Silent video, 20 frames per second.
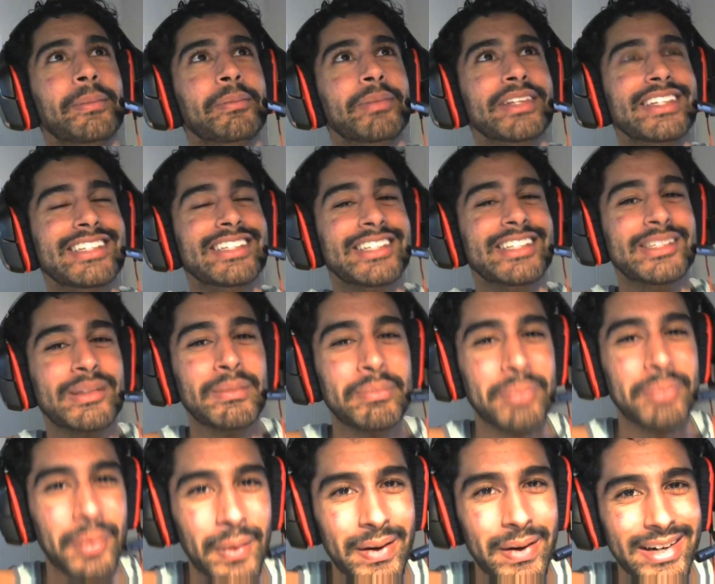but this is
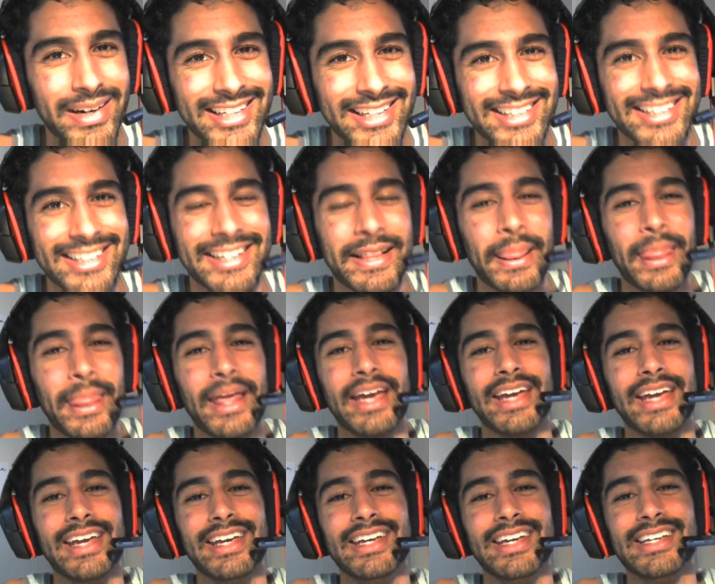important,
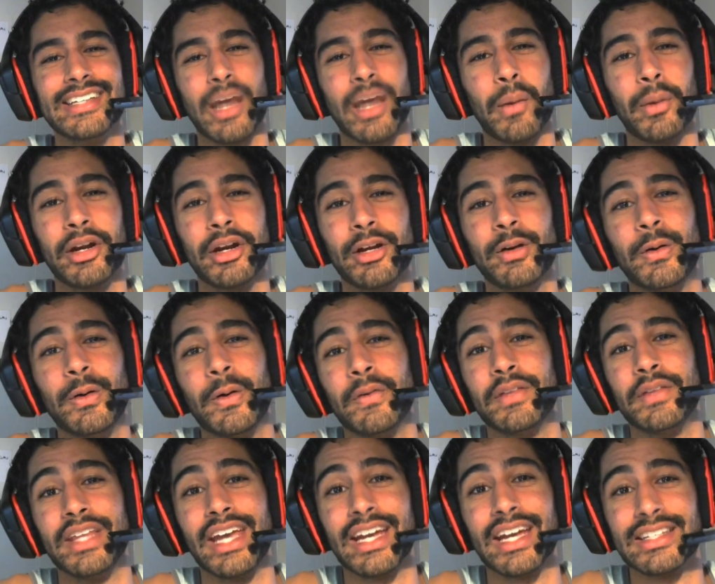I want to go
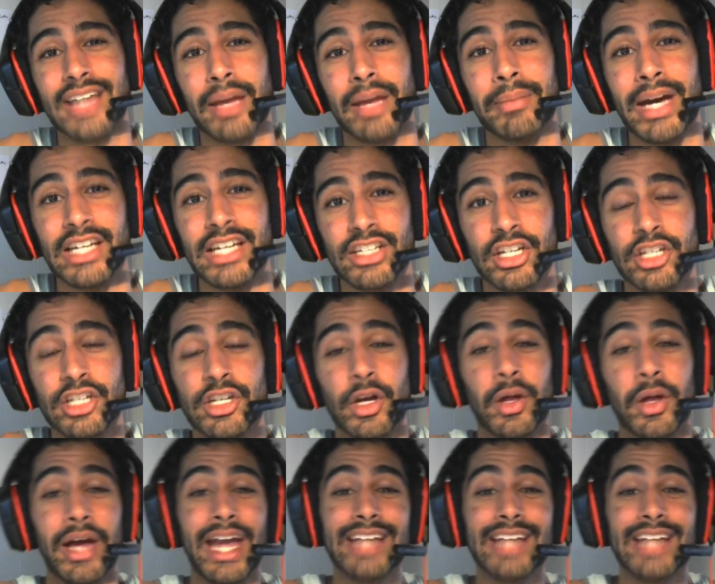over the AntiMagic Shell.